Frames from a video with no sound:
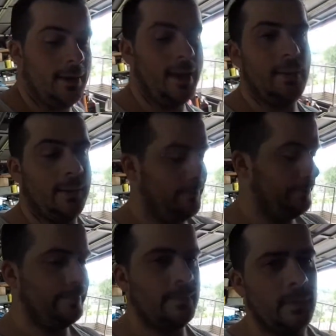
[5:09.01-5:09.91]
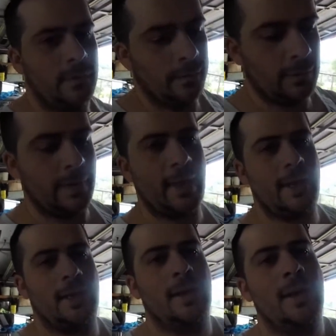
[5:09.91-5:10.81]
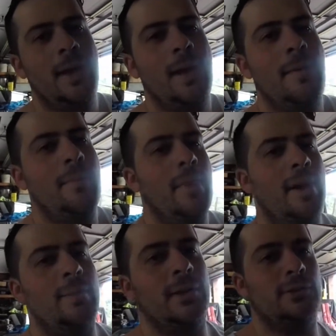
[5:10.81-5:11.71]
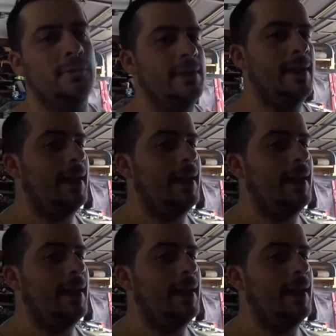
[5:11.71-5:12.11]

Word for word: Oh well, I've got that part of my tool set